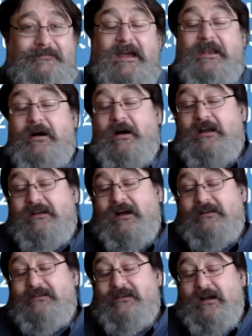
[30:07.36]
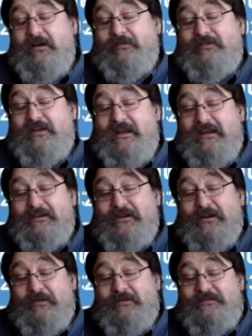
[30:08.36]
Yeah, no, I often hear, you
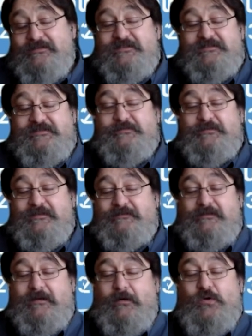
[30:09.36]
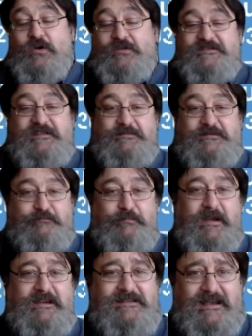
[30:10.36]
know, the sort of the whole concept of
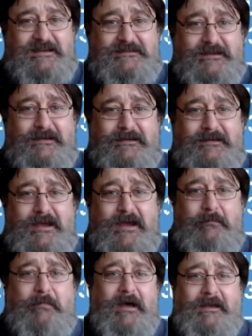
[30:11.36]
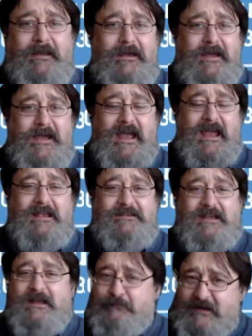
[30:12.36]
big data, but
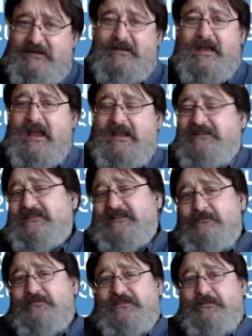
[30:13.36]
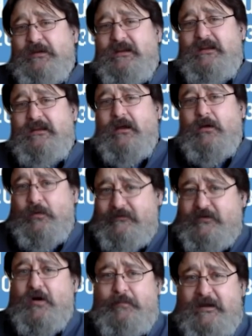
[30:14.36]
it seems to be
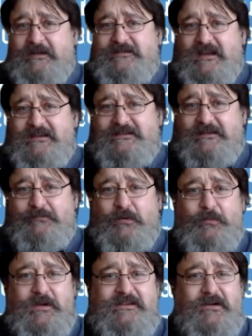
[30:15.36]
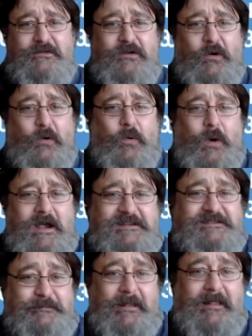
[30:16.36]
we've got big data, but we don't
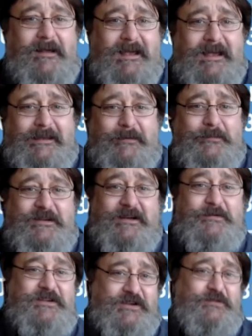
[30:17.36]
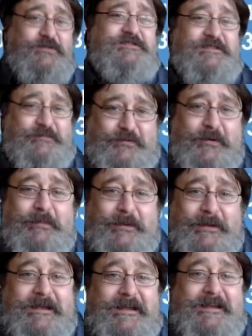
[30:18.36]
always apply it. We don't use it properly.